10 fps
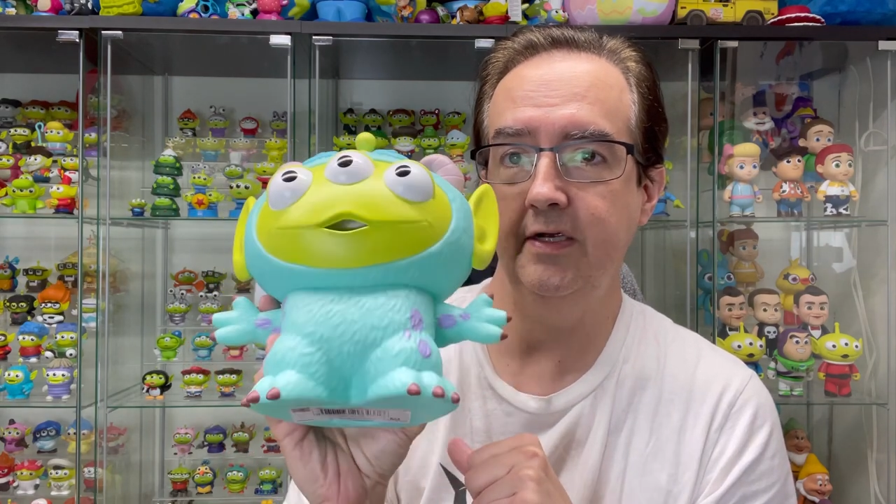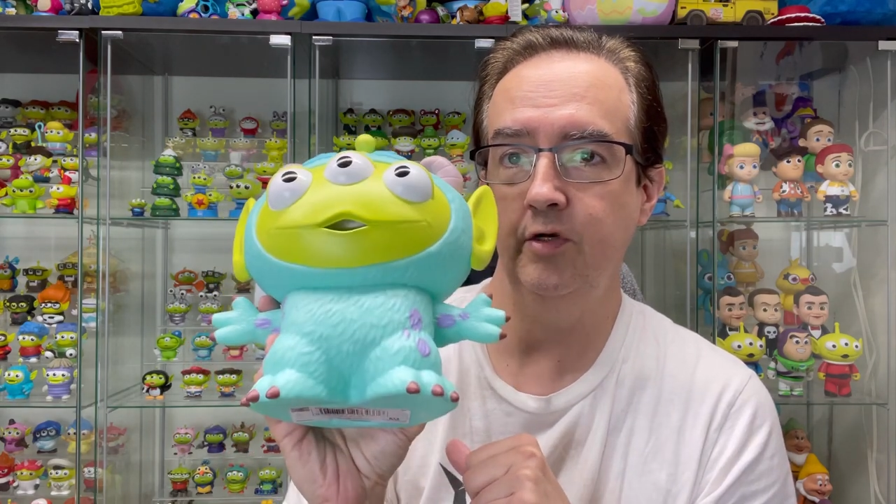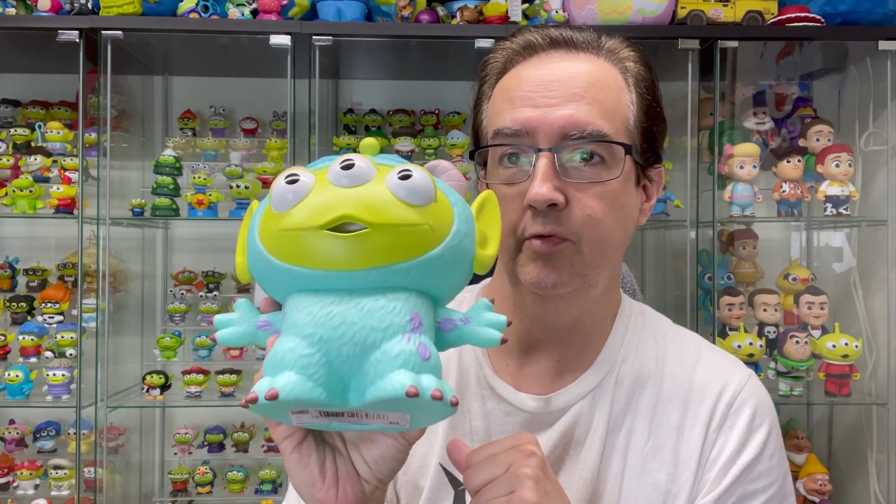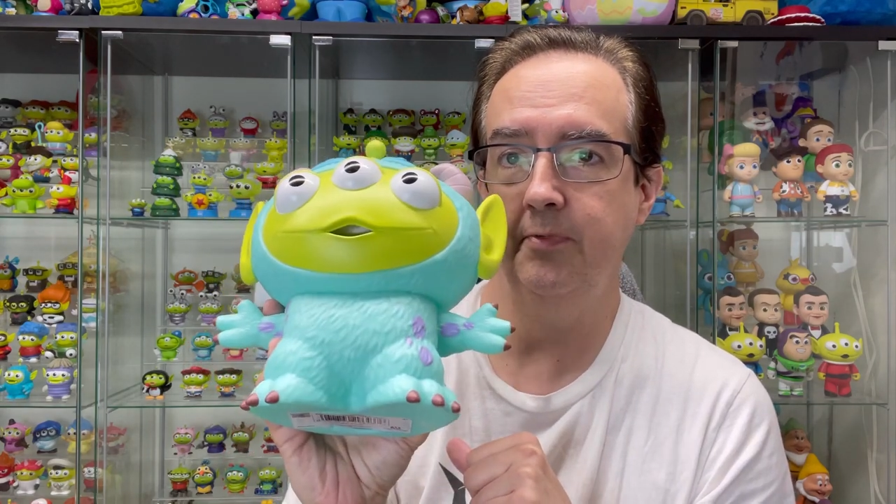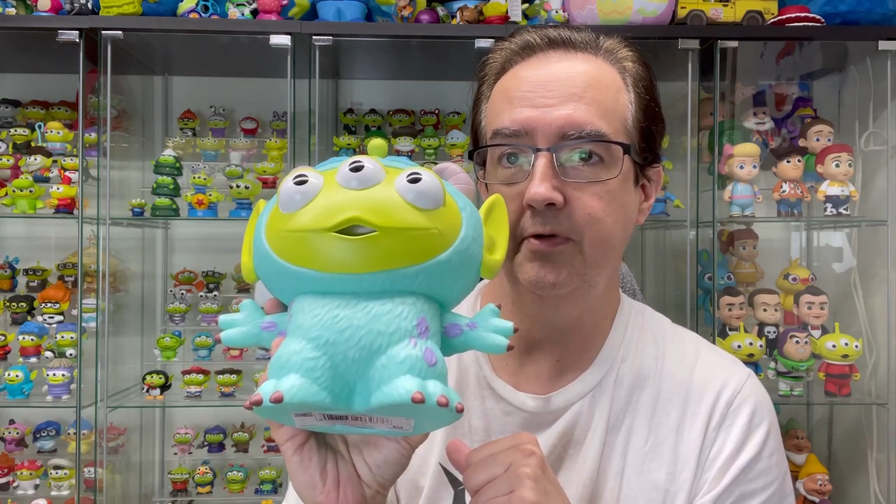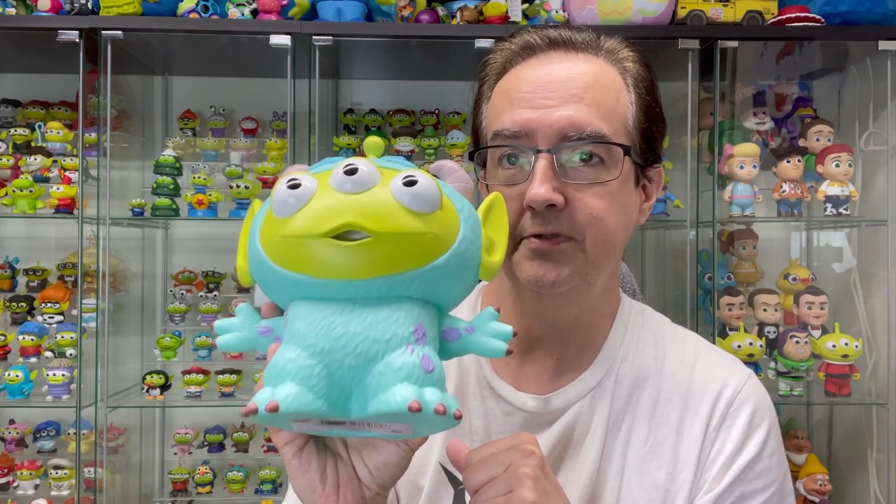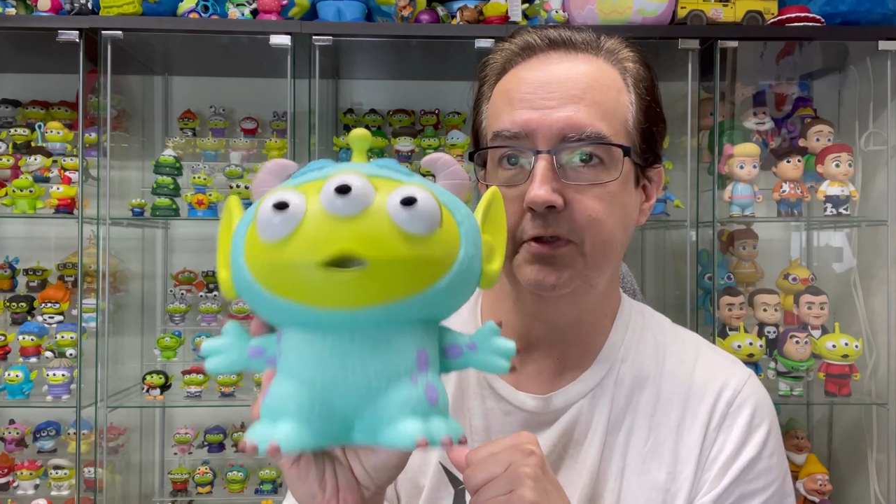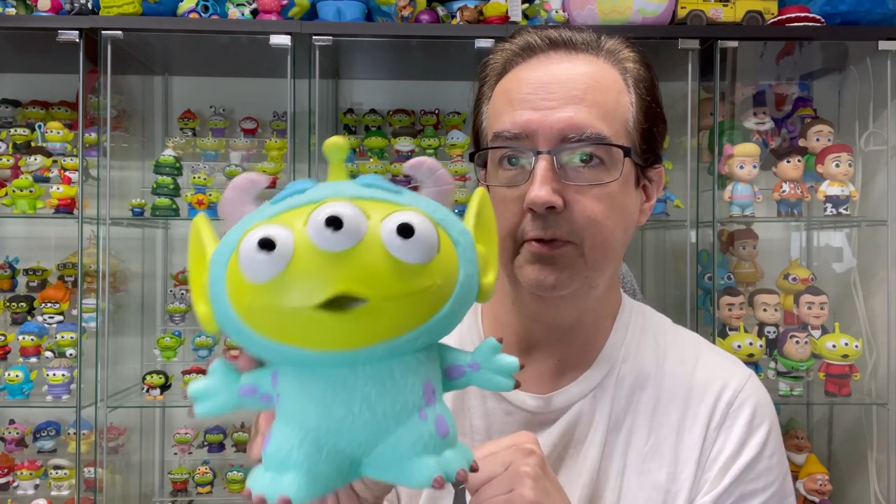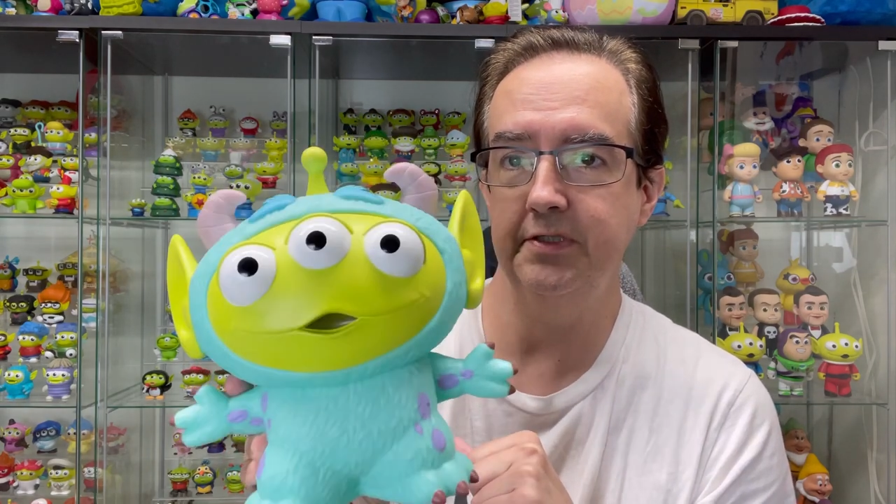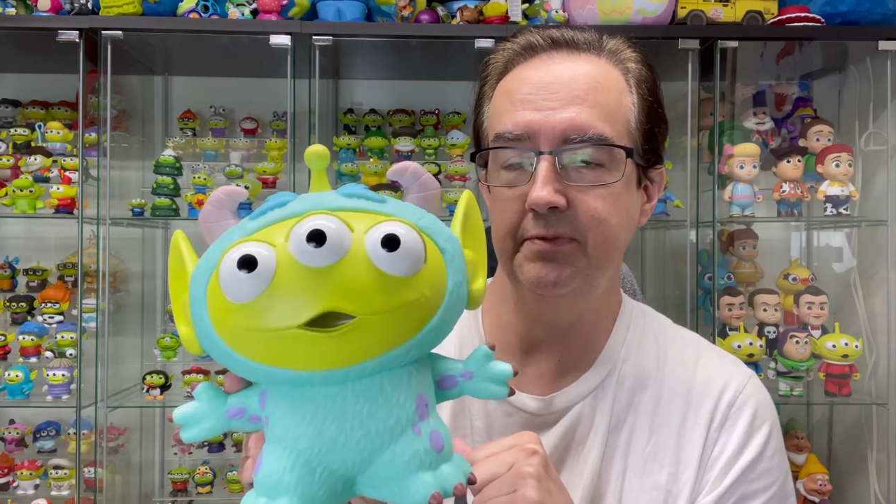hope there's
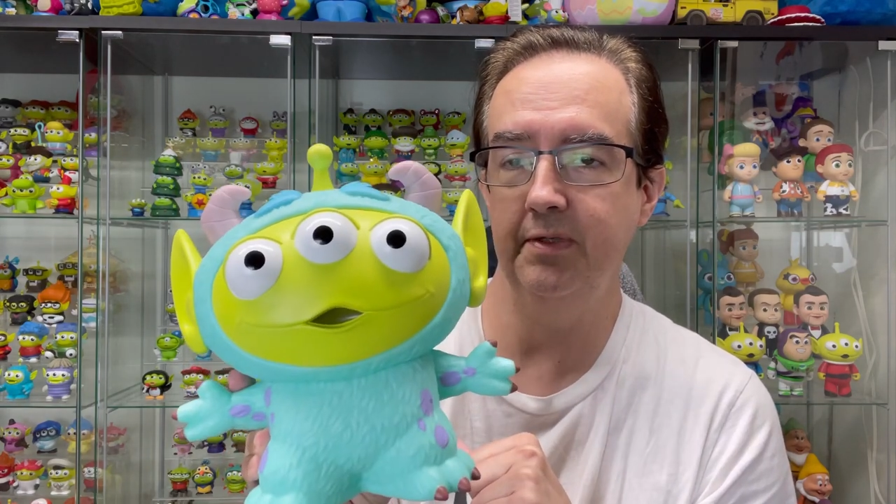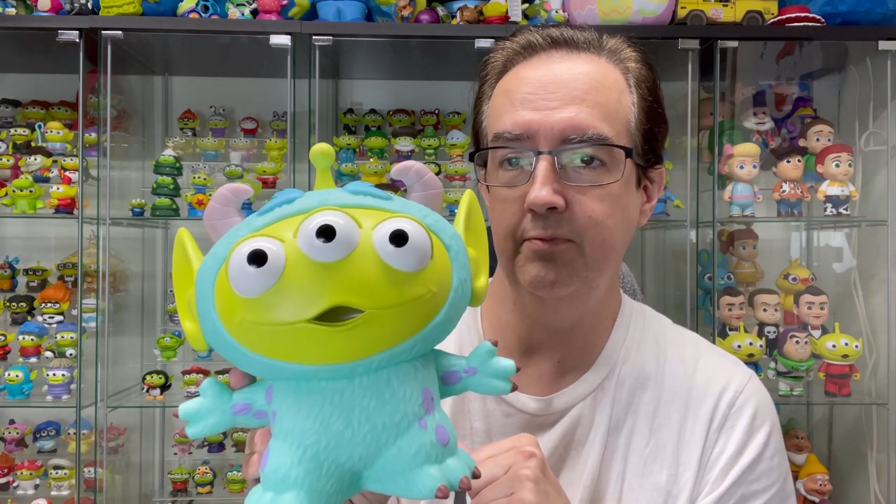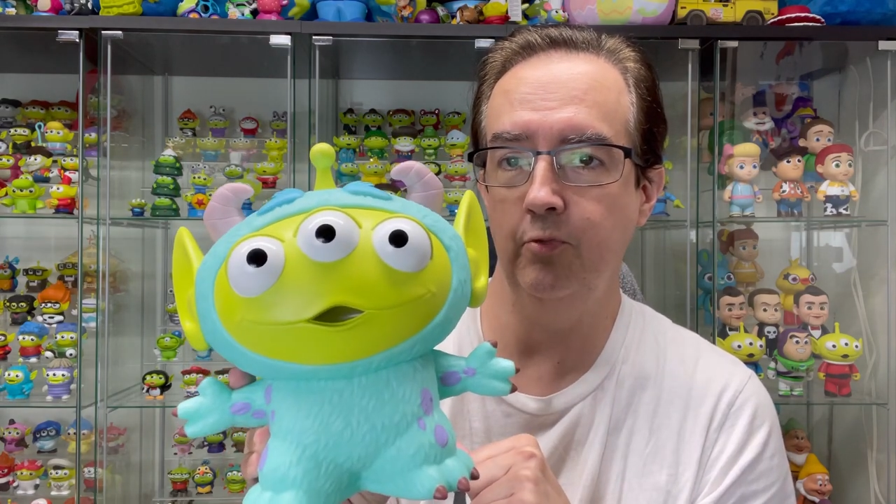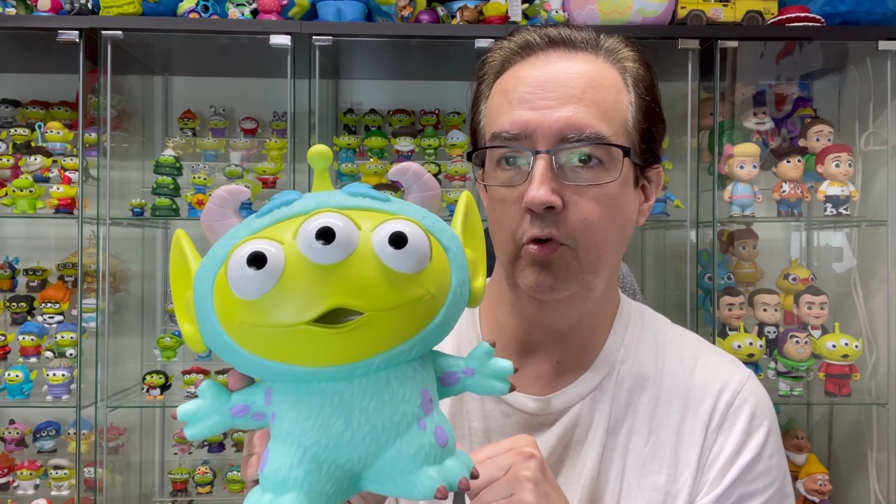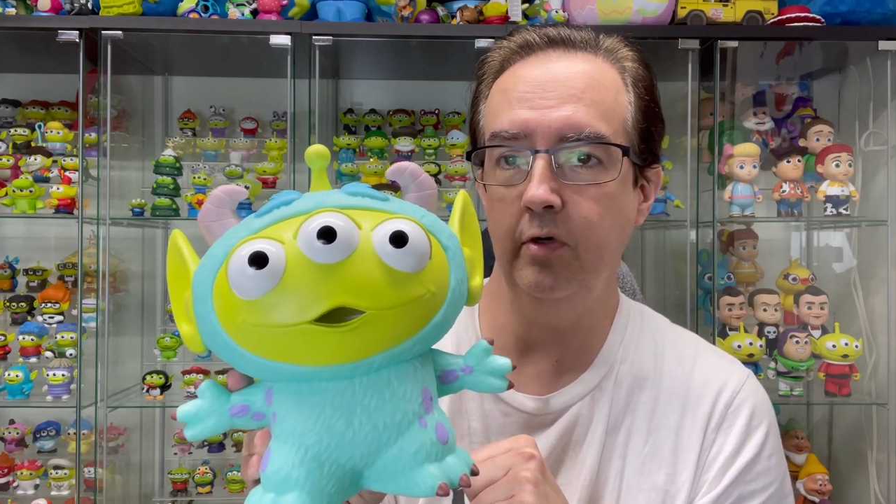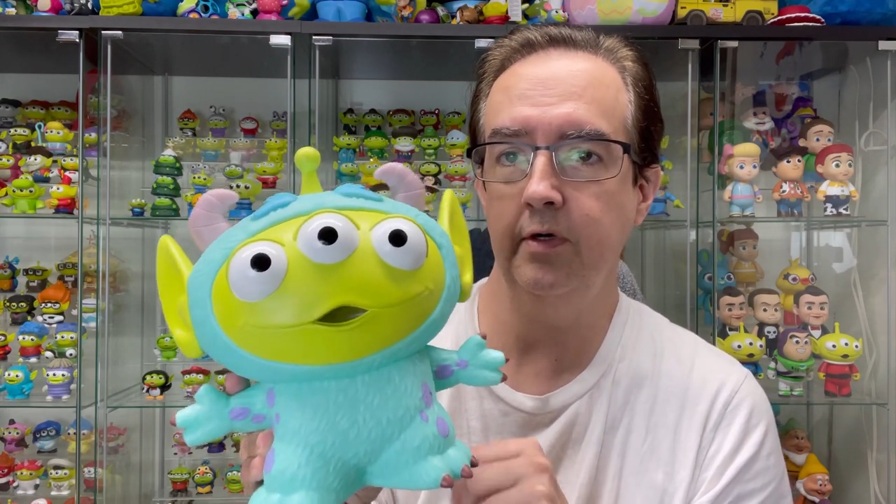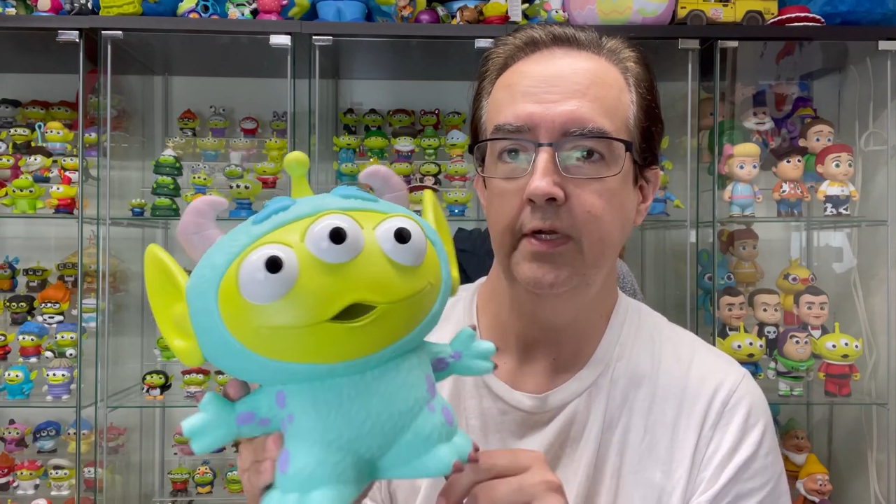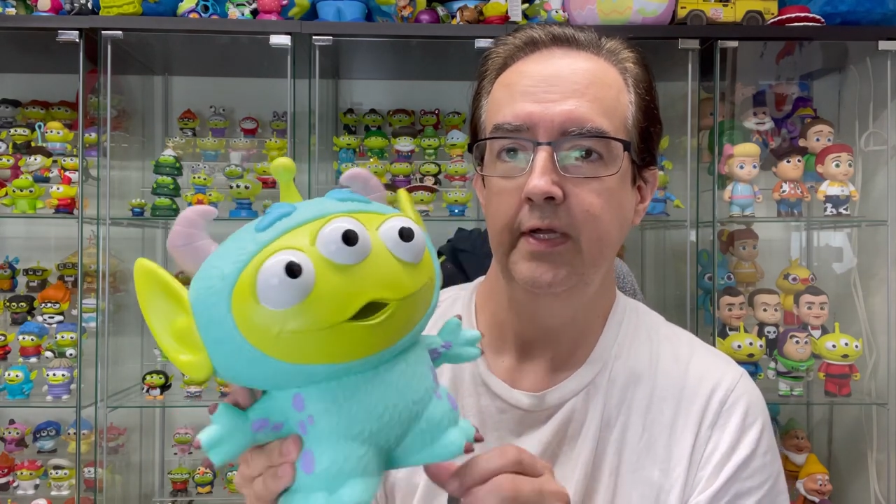going to be more.